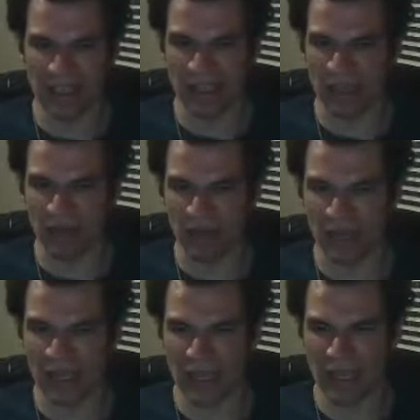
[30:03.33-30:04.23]
if we
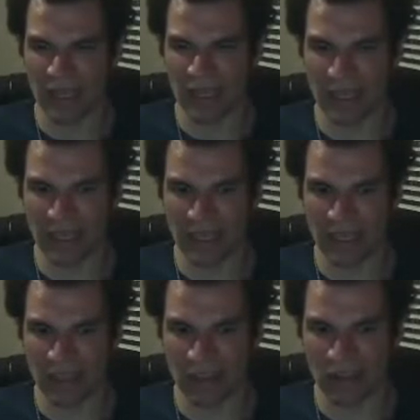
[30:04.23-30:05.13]
can
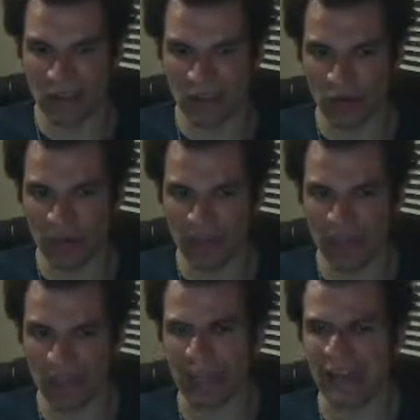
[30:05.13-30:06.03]
be sure
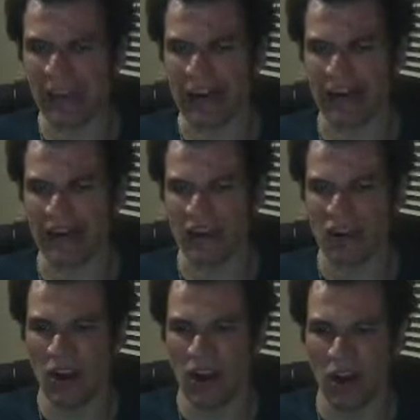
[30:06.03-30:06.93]
that their
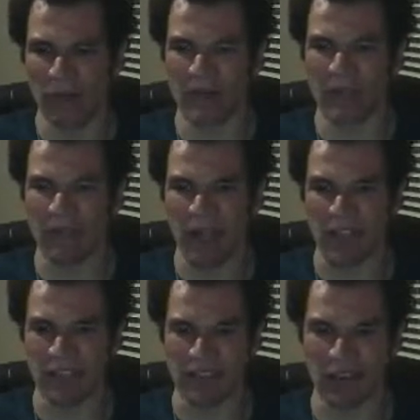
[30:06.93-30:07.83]

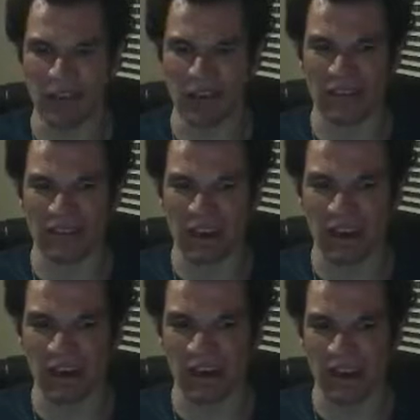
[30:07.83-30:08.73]
optimal choices
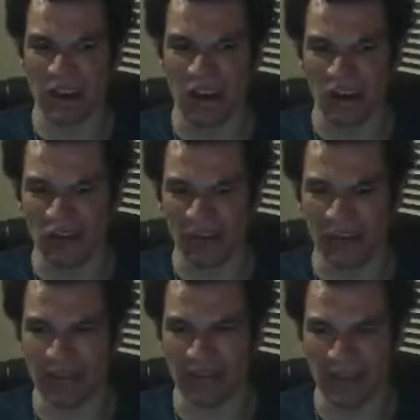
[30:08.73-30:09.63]
are
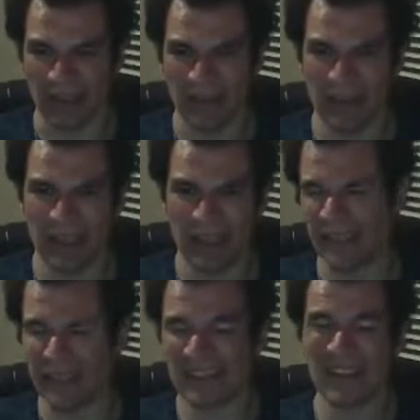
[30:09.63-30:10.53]
always the same.
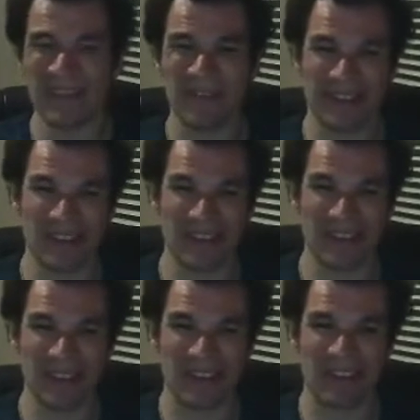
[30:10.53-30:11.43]
This
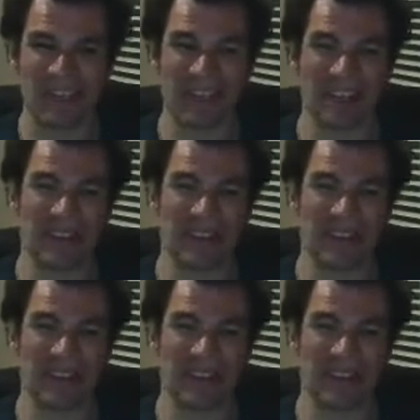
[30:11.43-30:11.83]
definition is